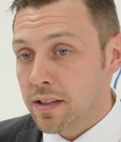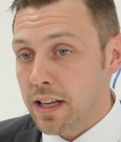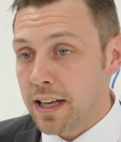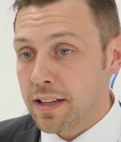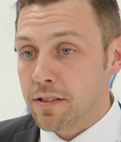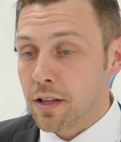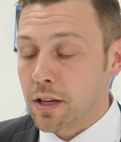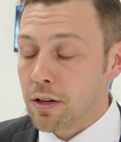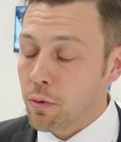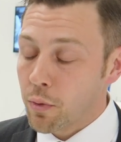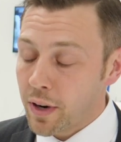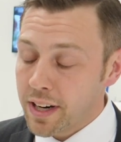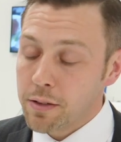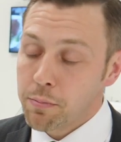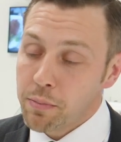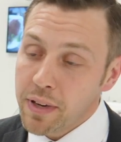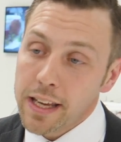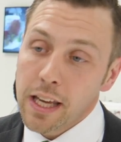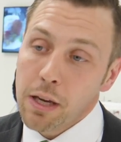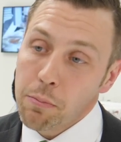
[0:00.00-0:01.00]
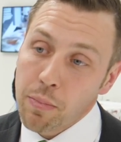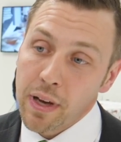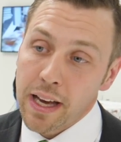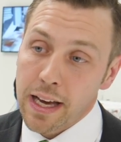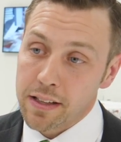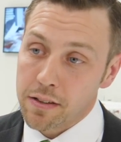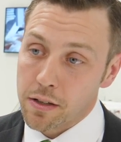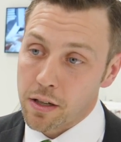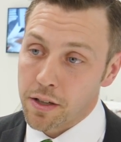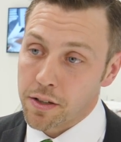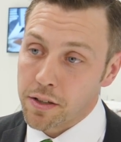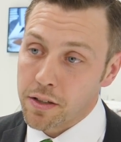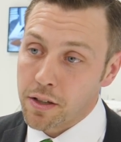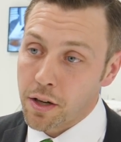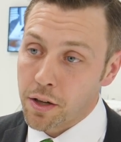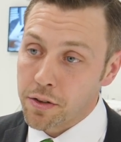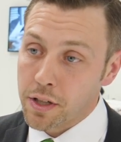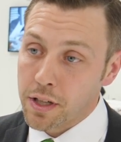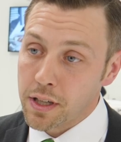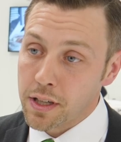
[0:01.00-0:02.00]
has a quite big impact
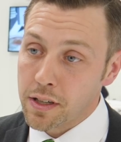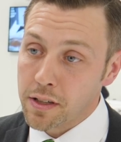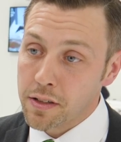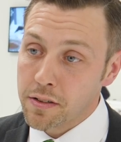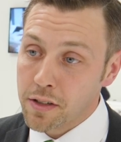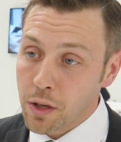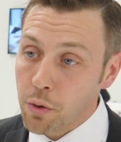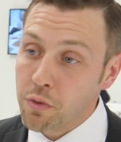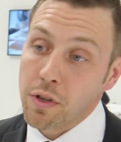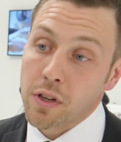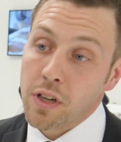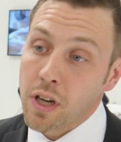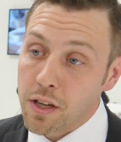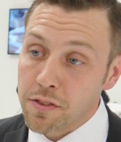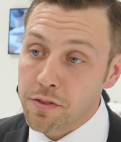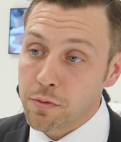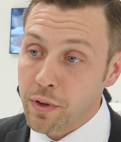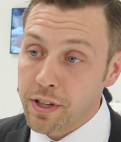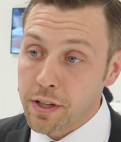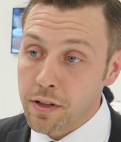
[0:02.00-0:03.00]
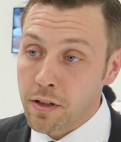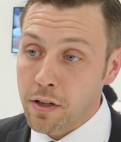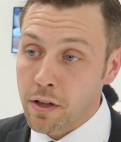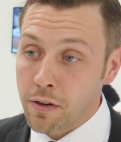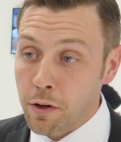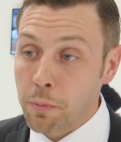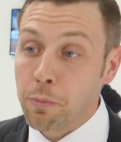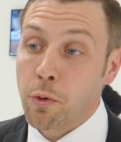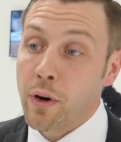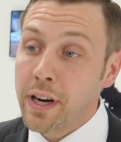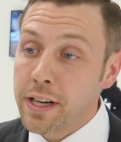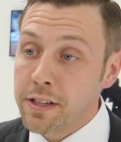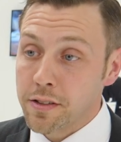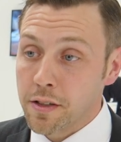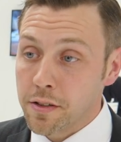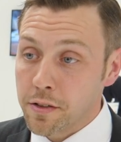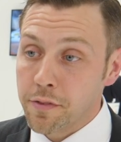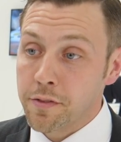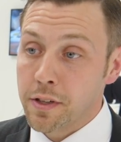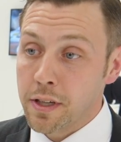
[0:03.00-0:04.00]
on the total cost of
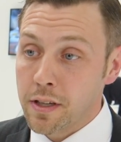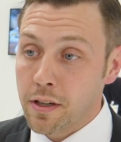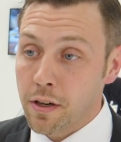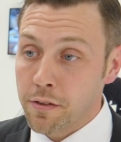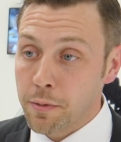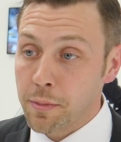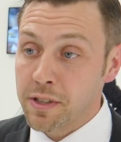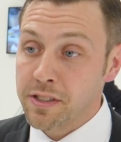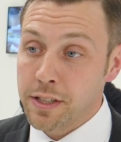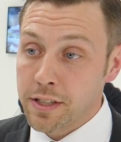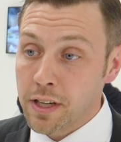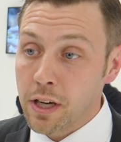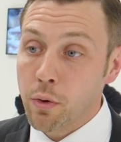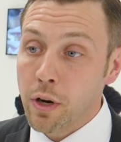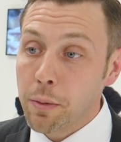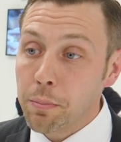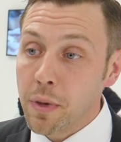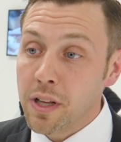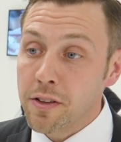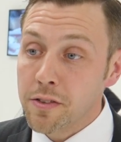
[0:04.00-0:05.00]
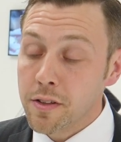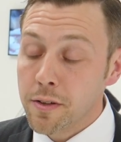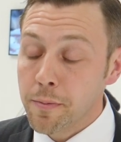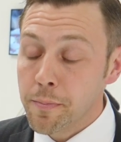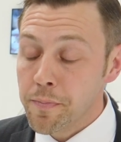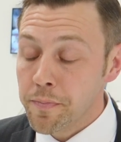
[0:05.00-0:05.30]
operation of the machine equipment.